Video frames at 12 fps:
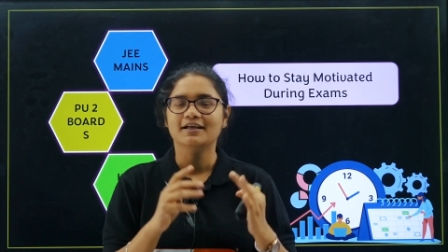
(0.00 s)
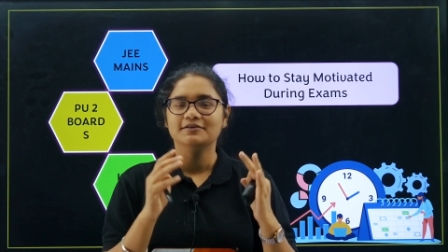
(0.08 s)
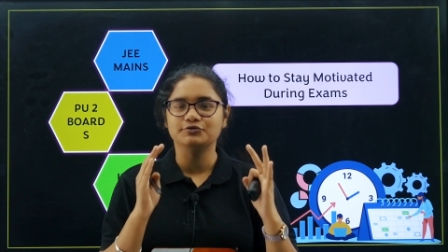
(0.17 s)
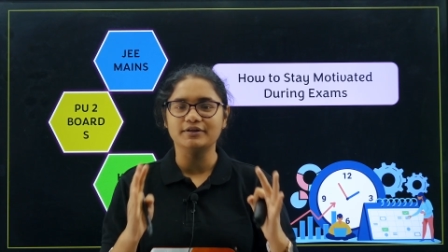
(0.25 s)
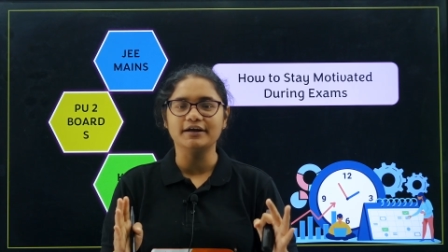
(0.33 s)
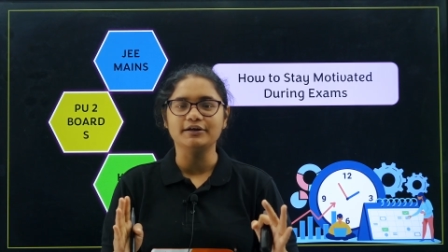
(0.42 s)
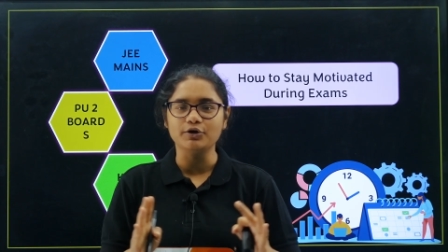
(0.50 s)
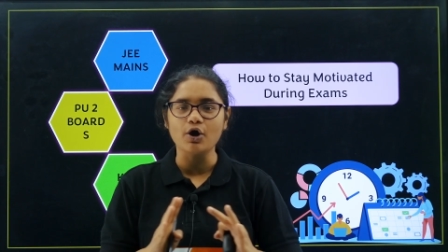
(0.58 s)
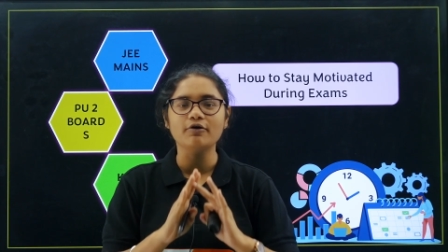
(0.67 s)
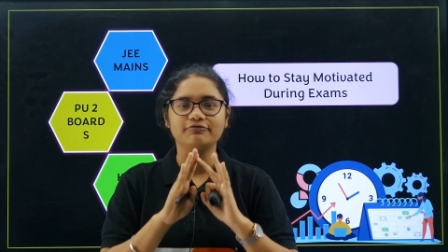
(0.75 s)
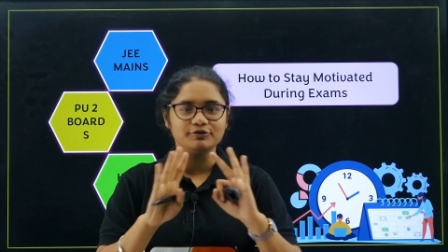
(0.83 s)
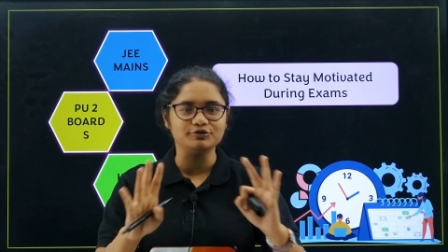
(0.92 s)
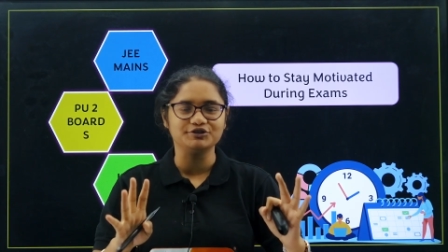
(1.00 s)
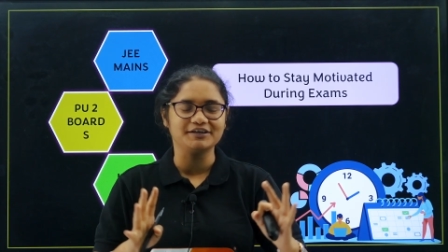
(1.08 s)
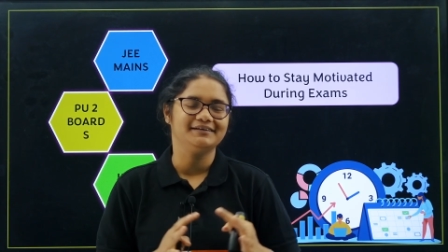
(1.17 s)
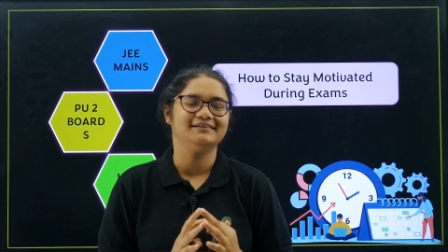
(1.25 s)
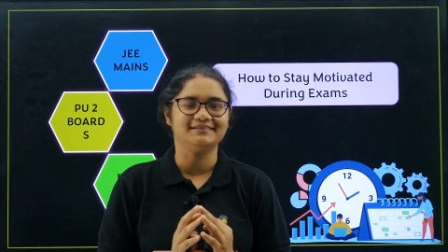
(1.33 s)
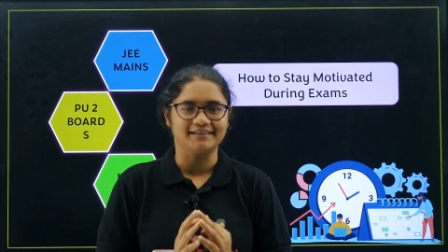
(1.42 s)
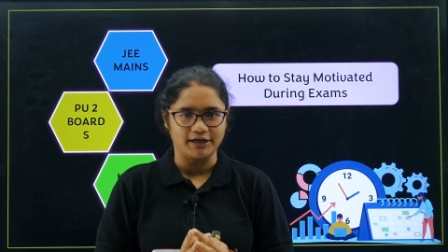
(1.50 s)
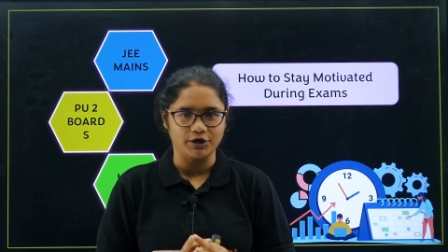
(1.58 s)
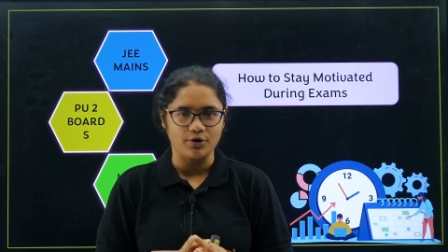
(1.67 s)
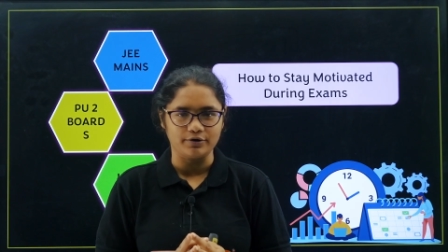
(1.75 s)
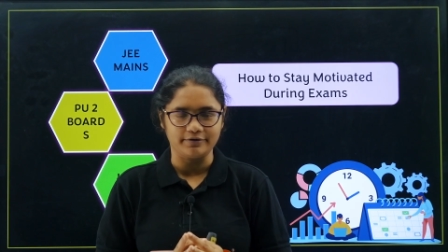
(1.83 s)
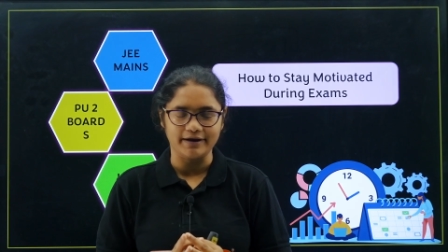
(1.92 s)
so that your future is
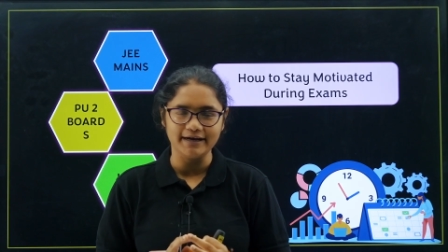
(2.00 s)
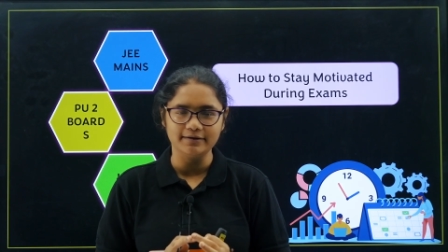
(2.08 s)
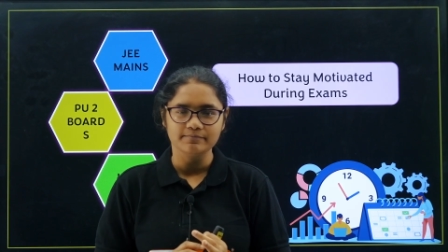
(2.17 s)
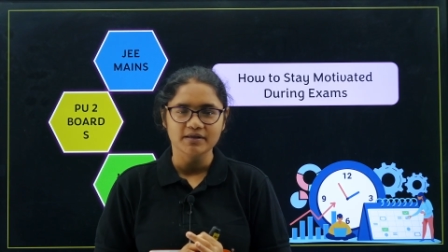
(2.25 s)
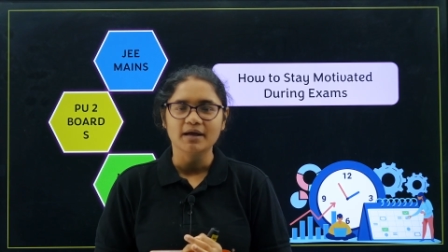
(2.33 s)
secure, right?